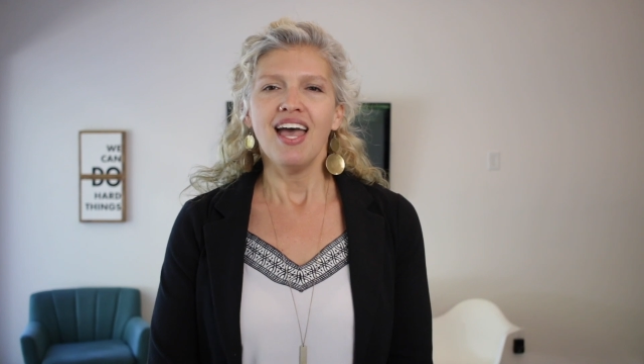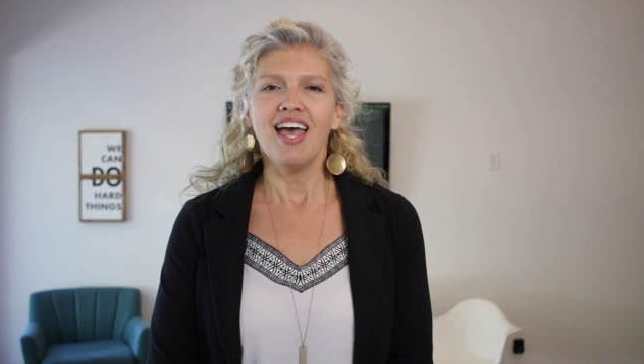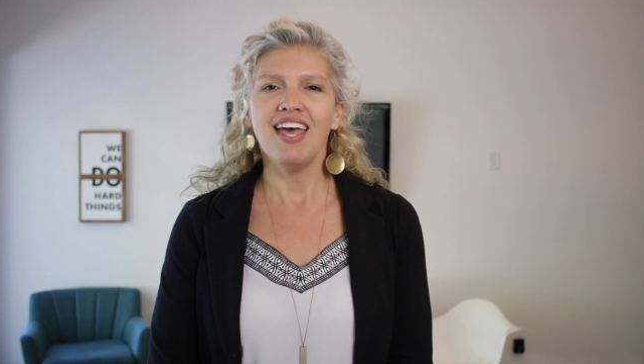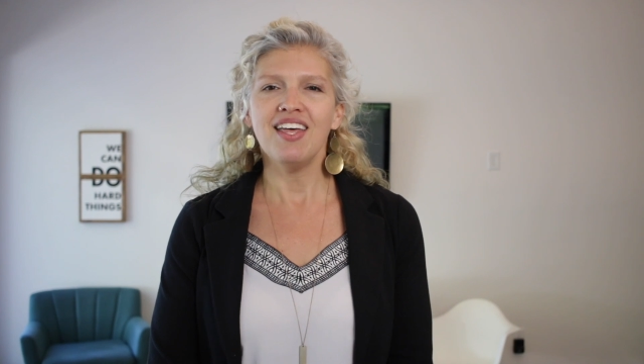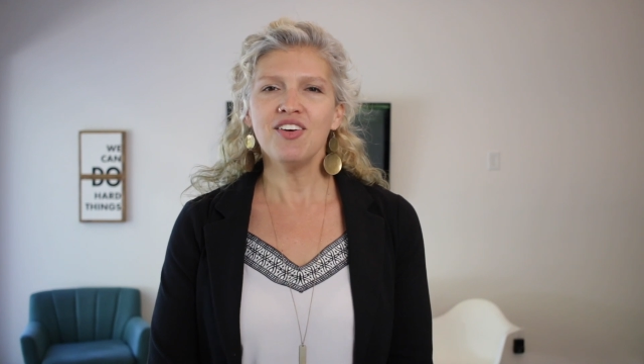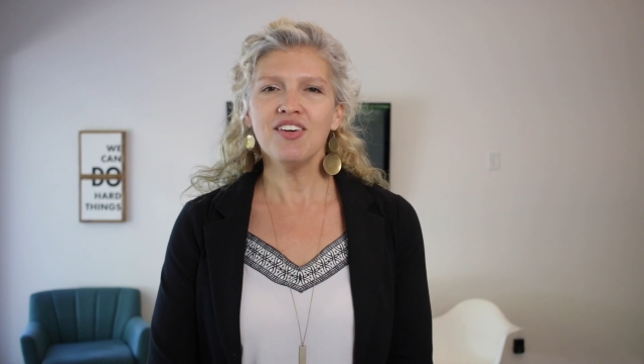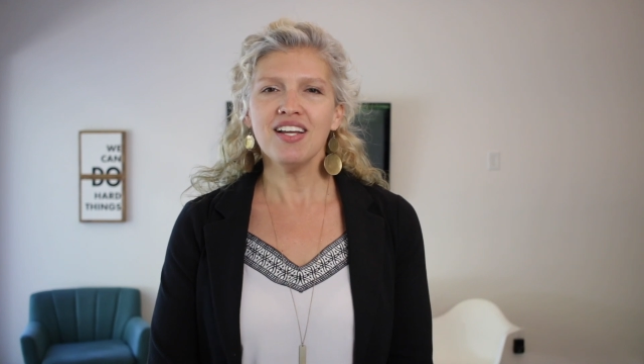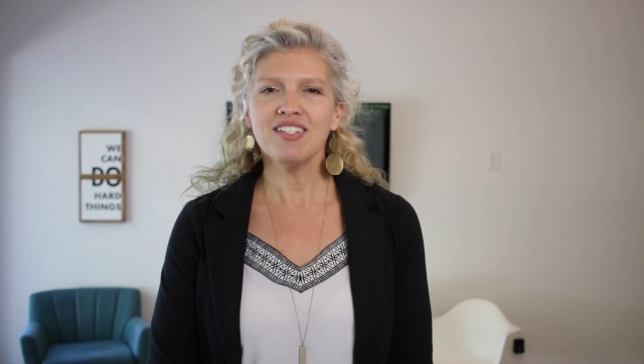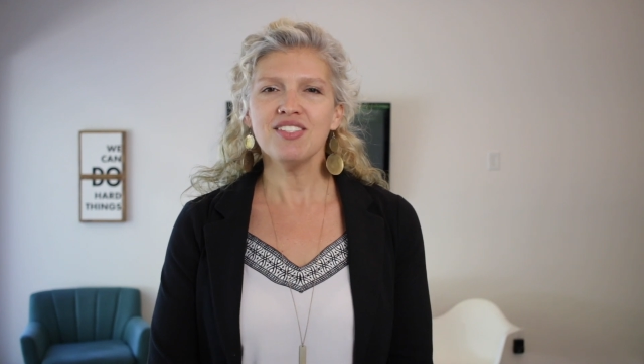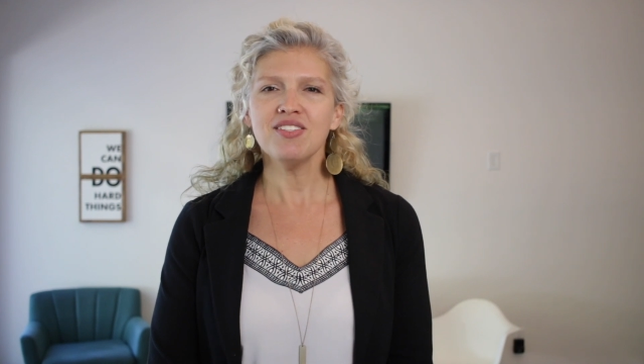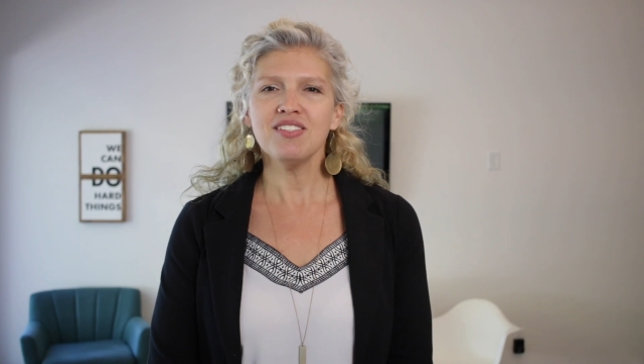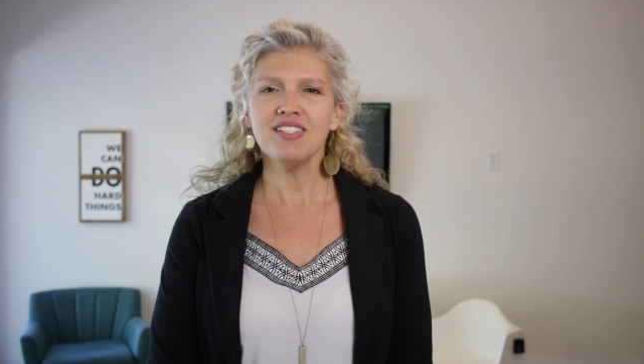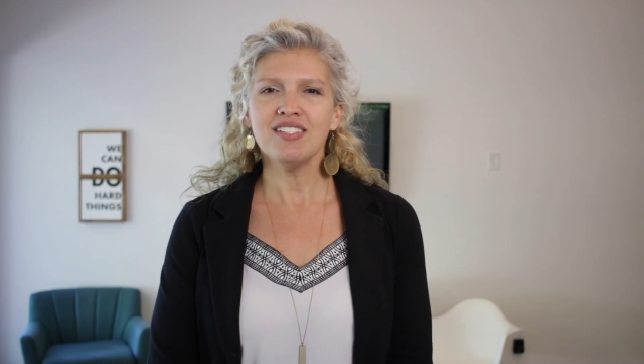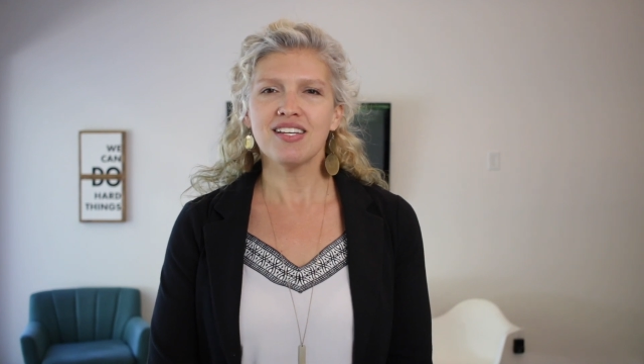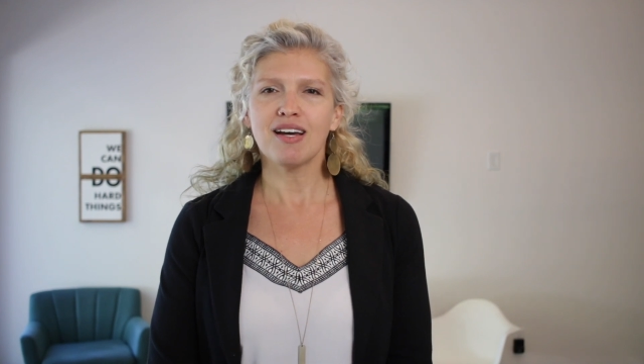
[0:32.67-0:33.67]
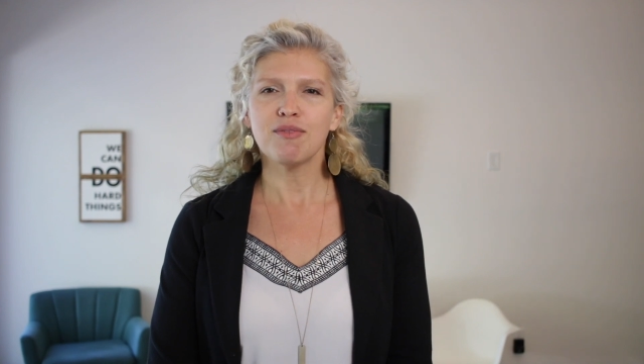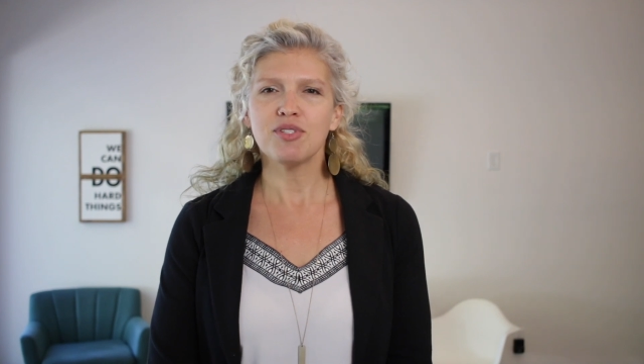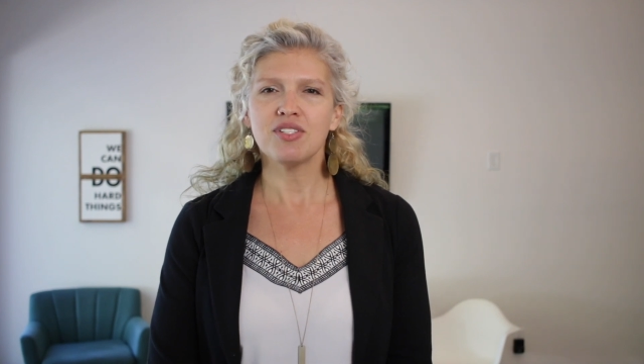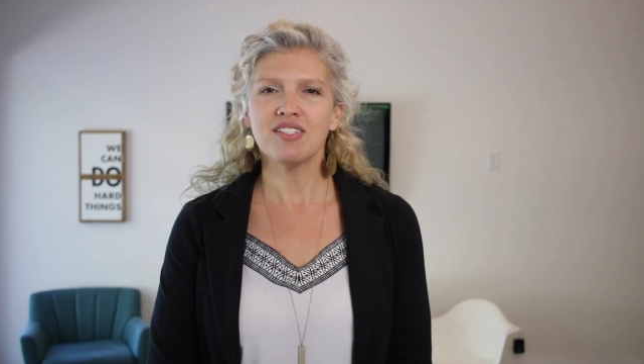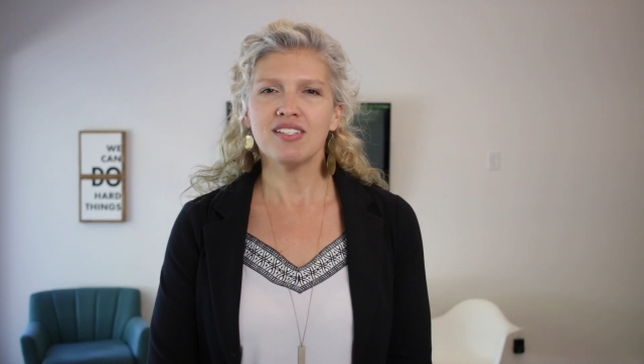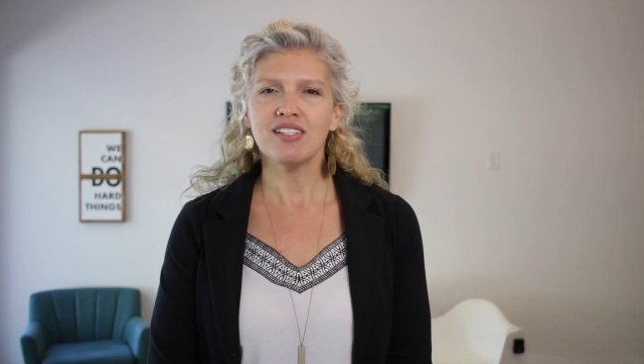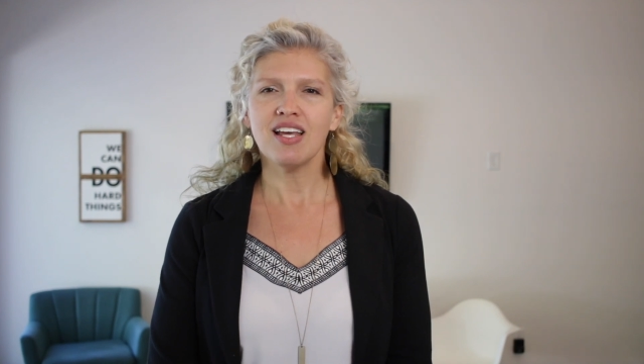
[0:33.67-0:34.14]
International
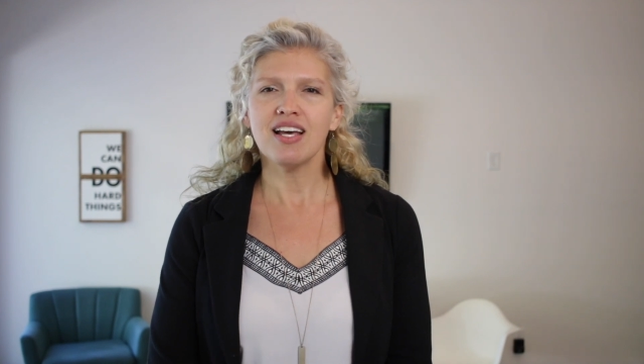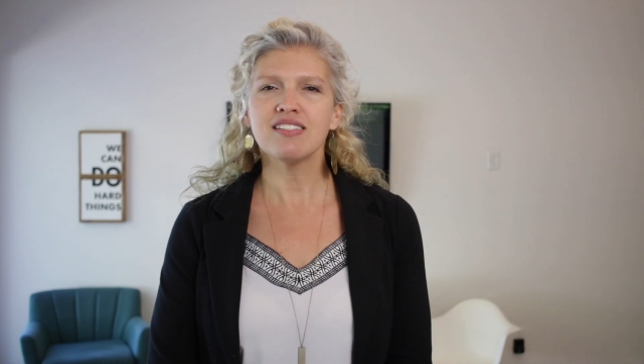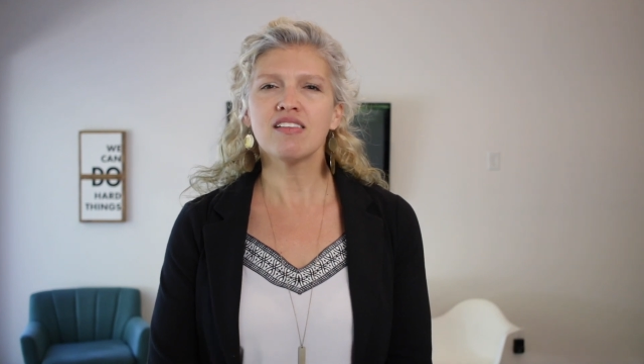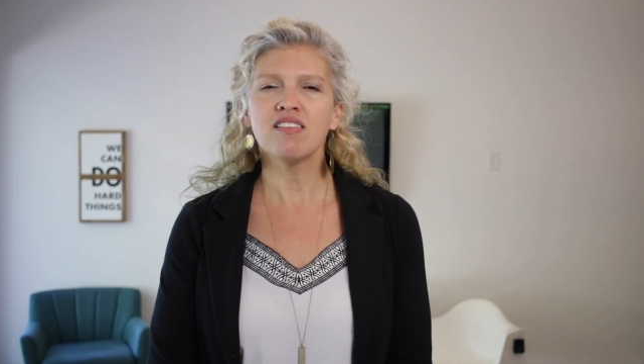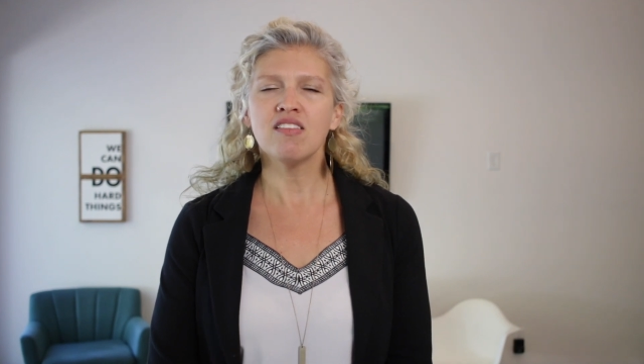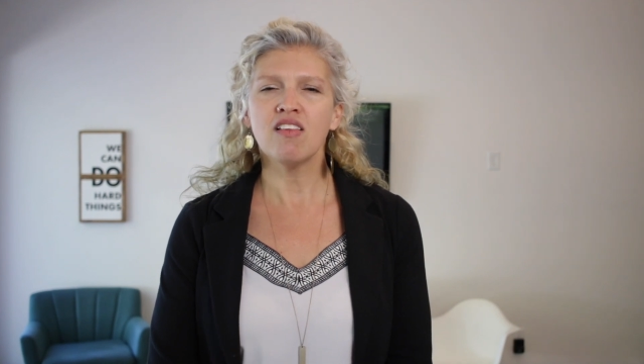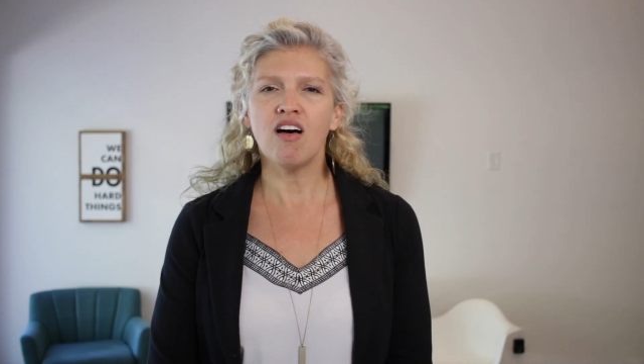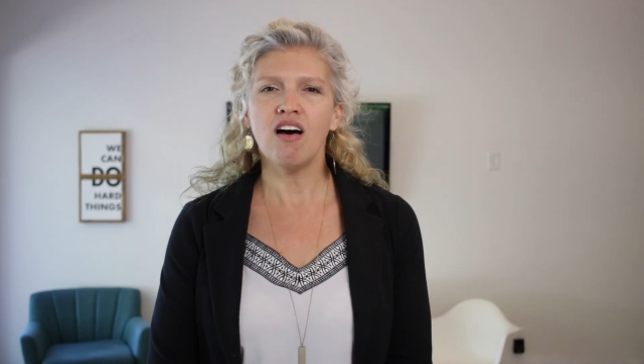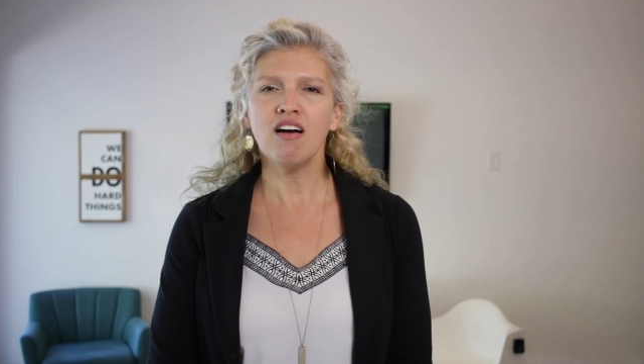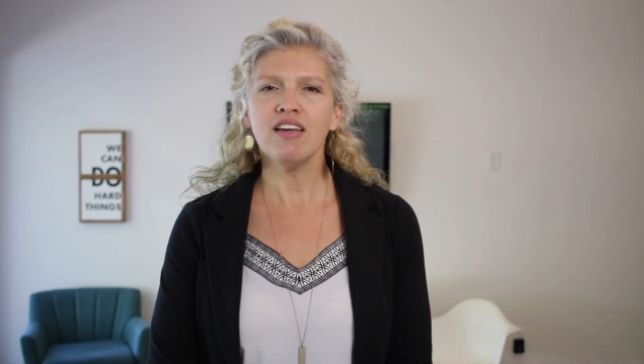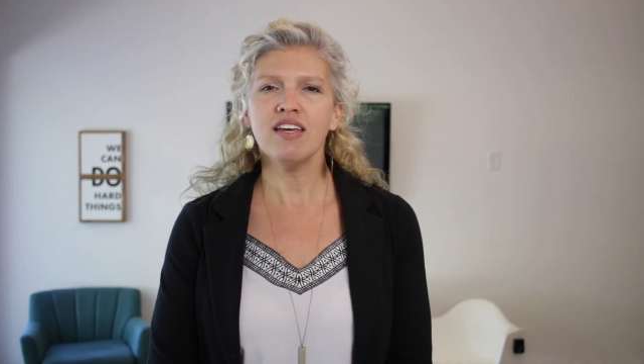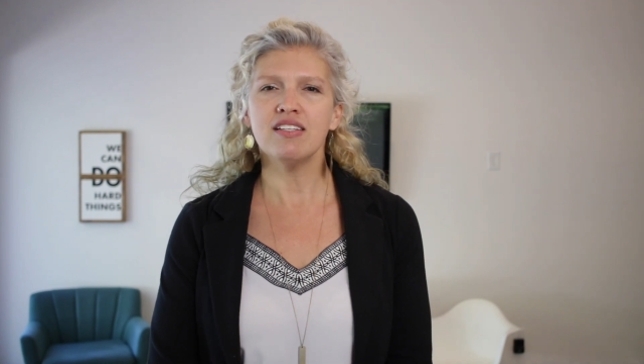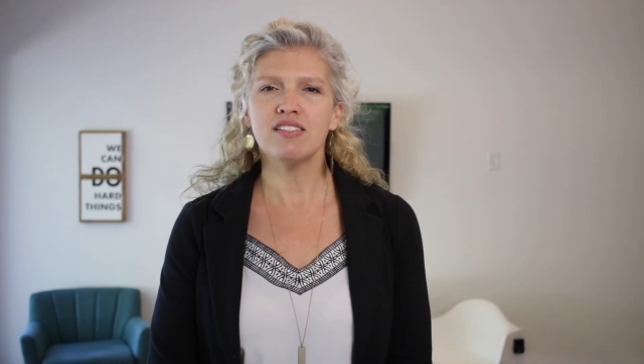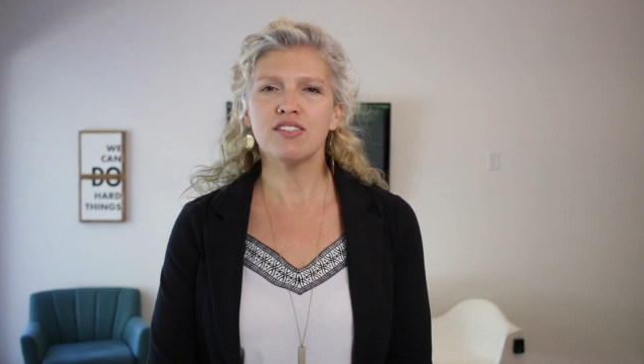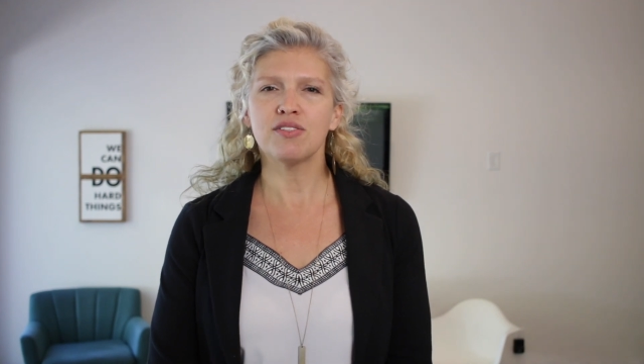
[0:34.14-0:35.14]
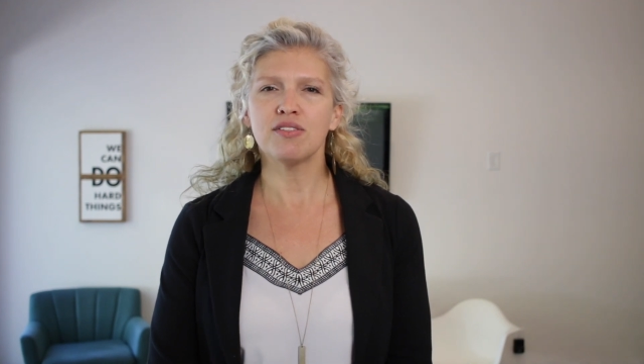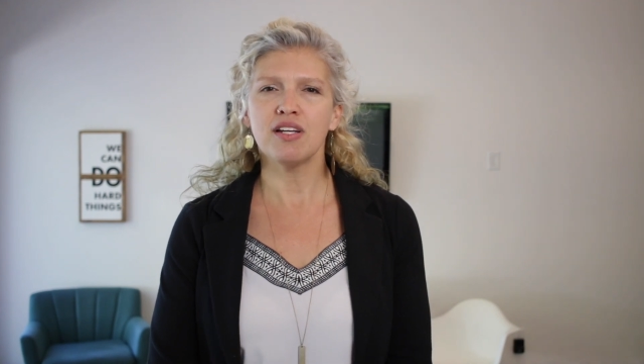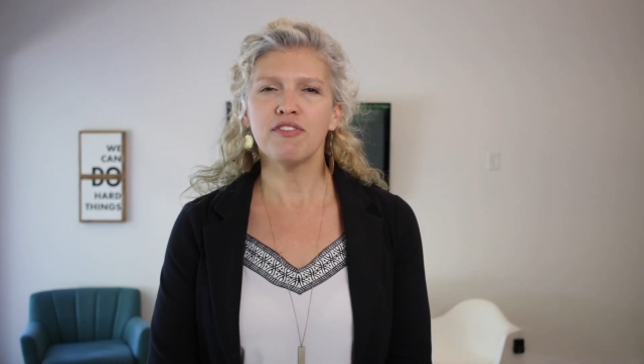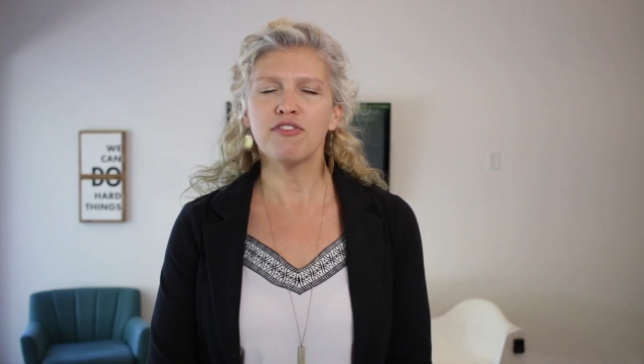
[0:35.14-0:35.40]
adoption has a long history